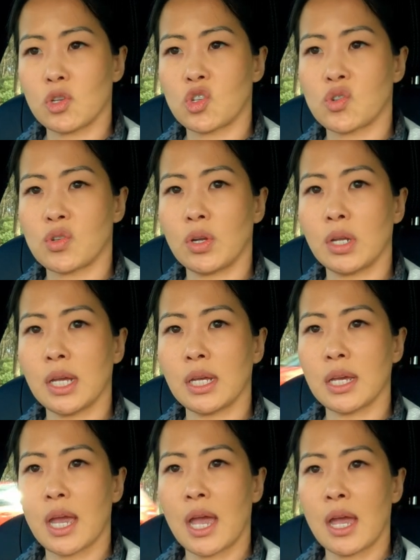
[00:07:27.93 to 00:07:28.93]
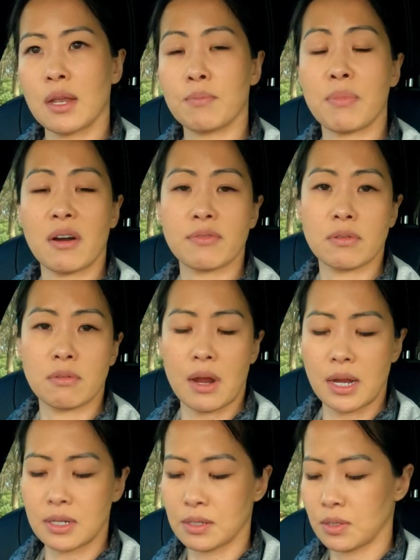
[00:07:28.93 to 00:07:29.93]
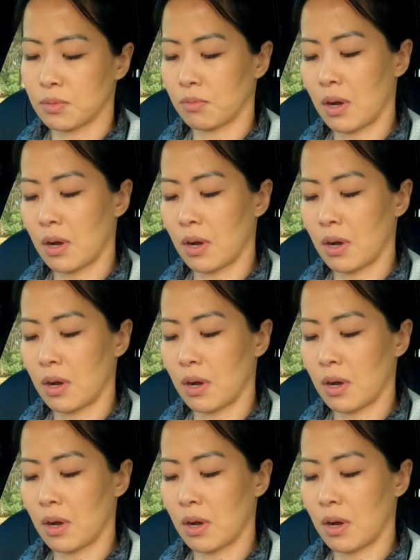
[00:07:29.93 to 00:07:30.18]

shooting and buffer rate as